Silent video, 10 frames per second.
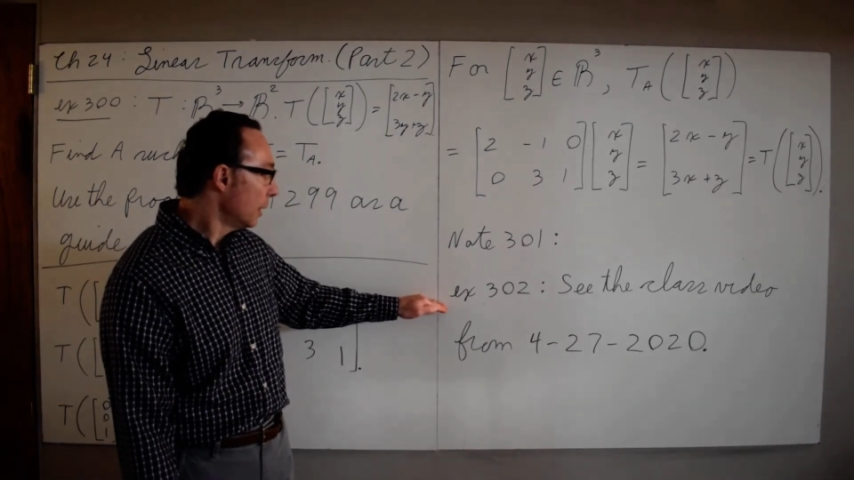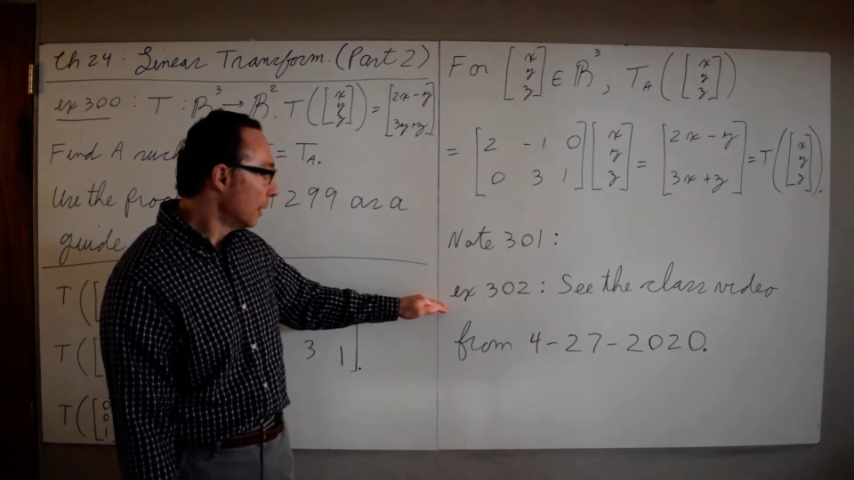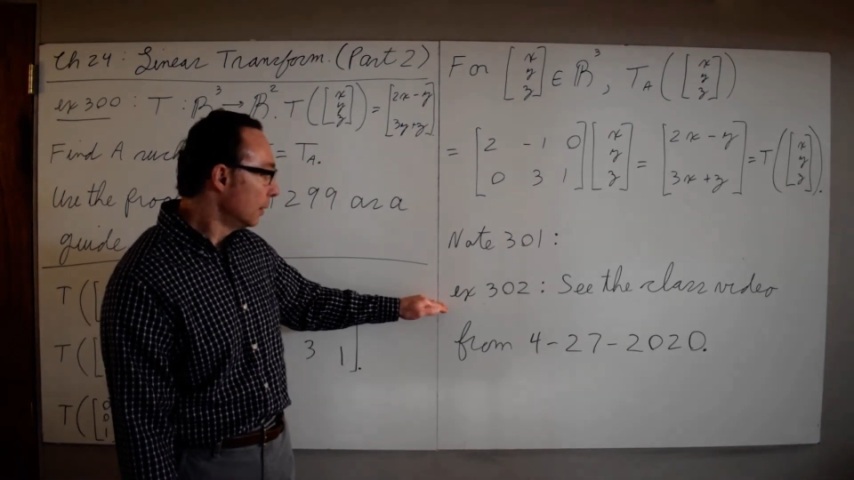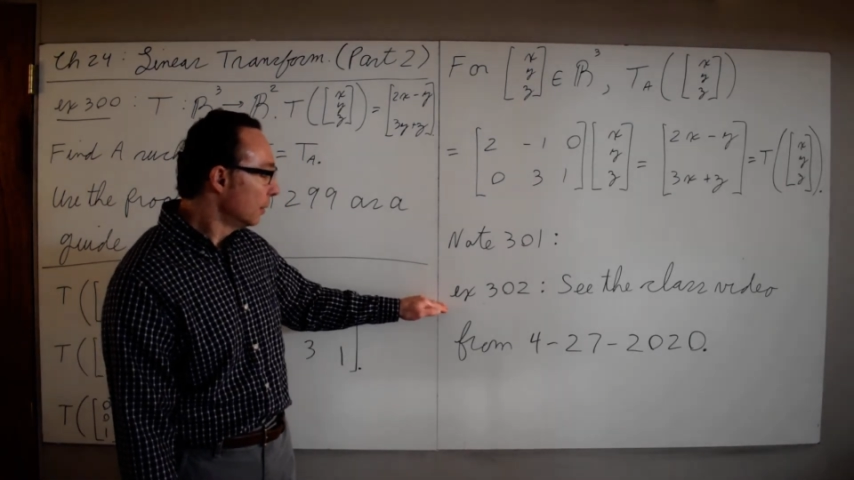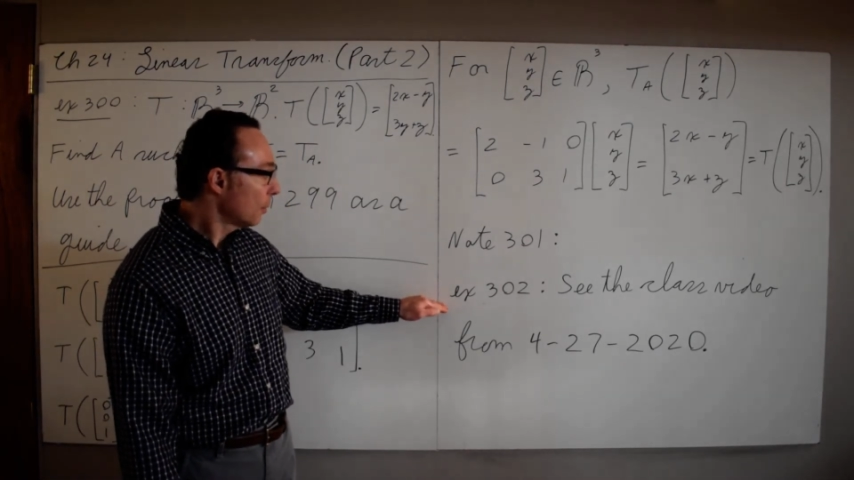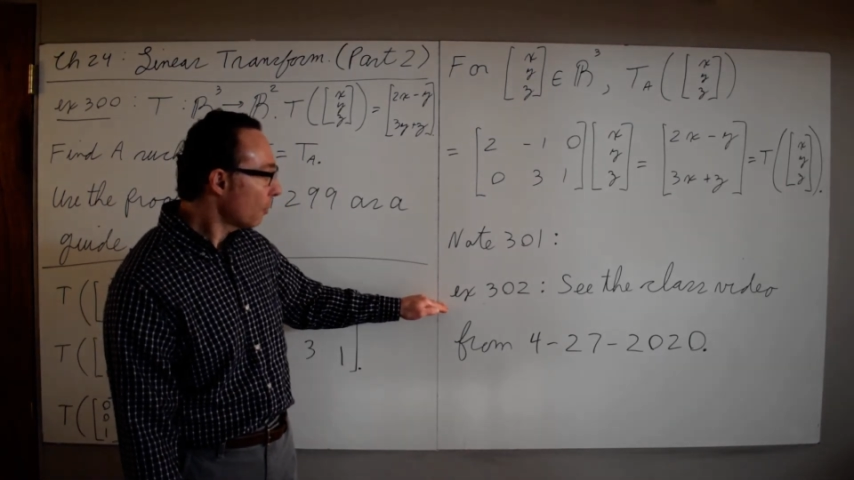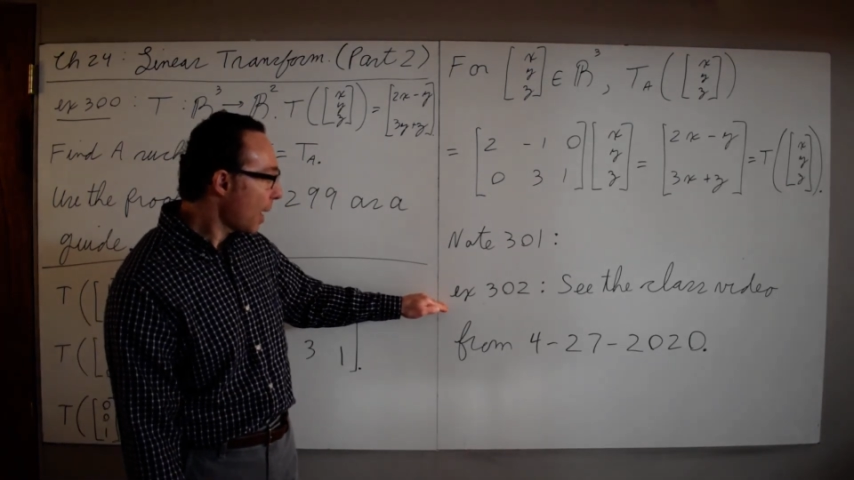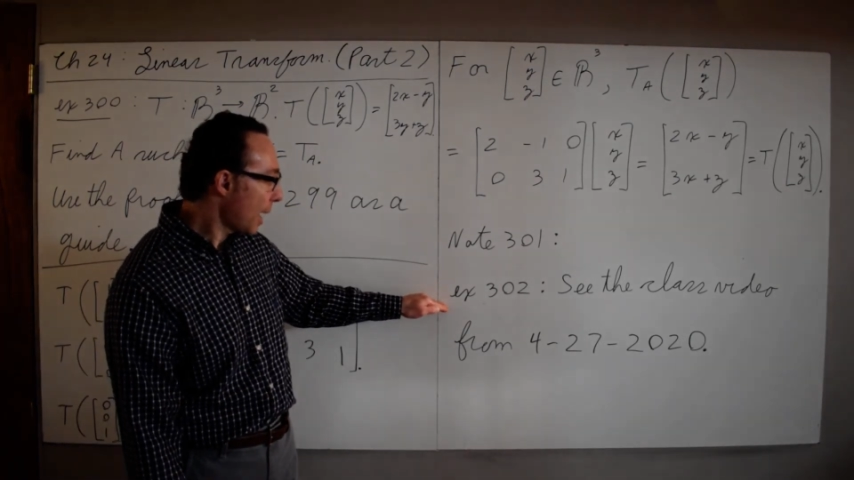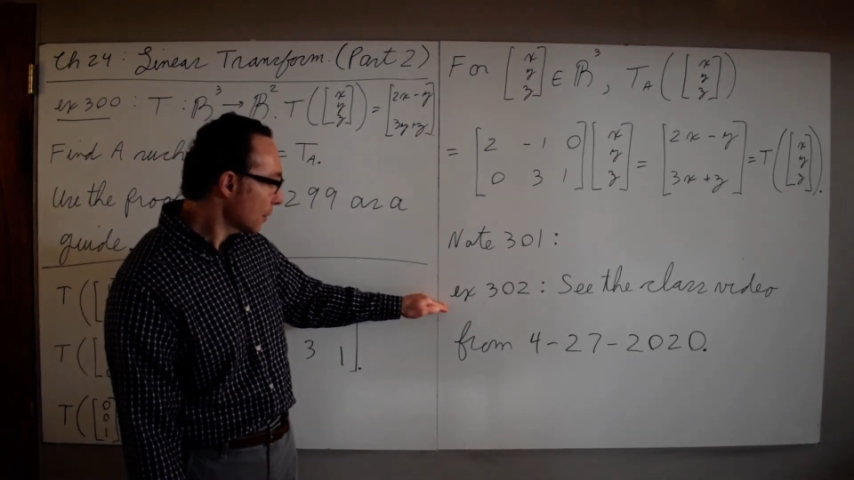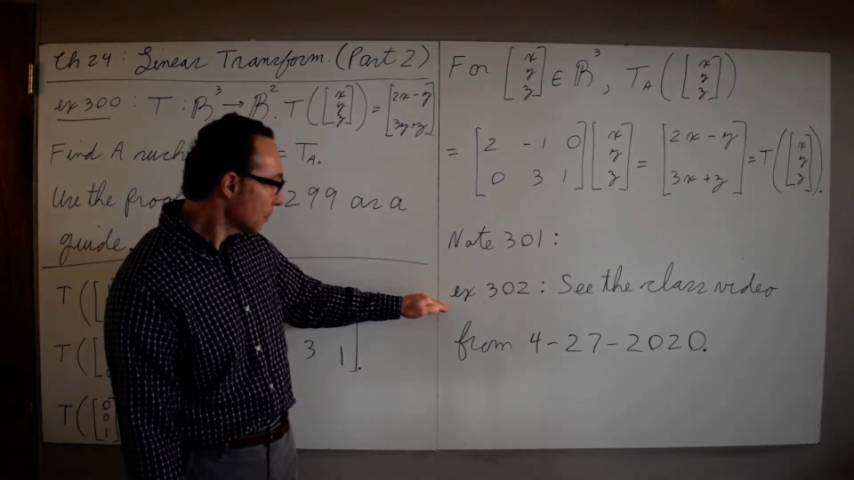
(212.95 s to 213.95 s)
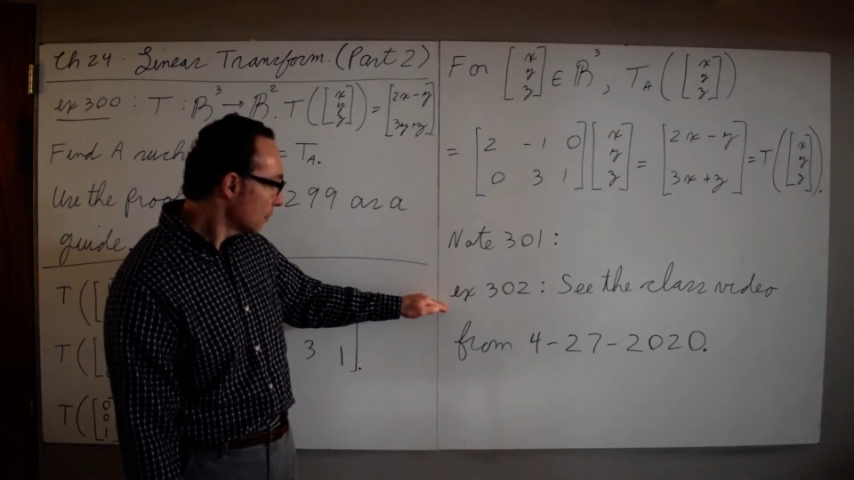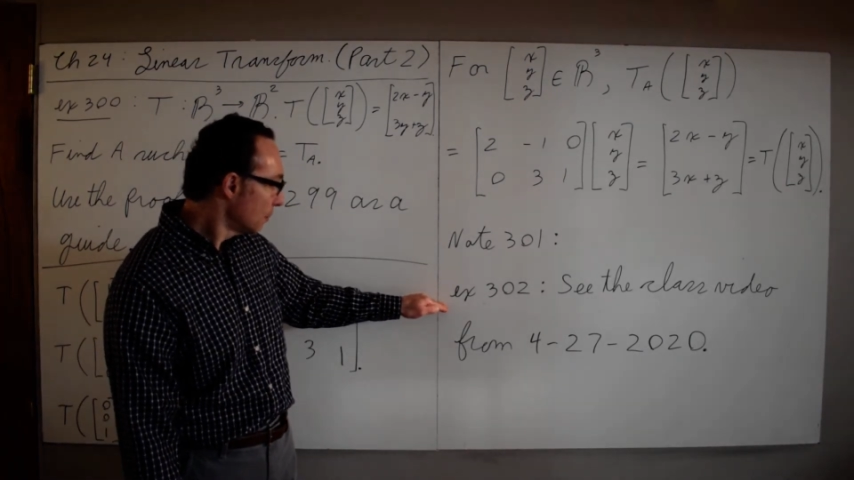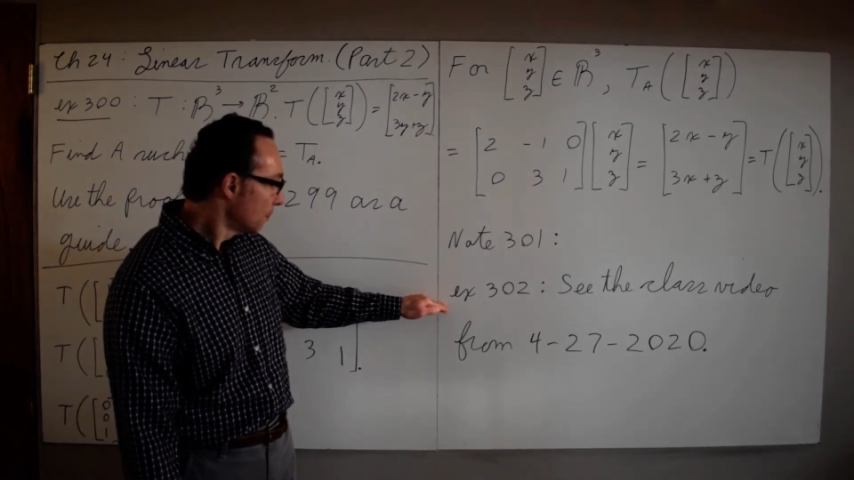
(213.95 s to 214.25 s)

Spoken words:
in class,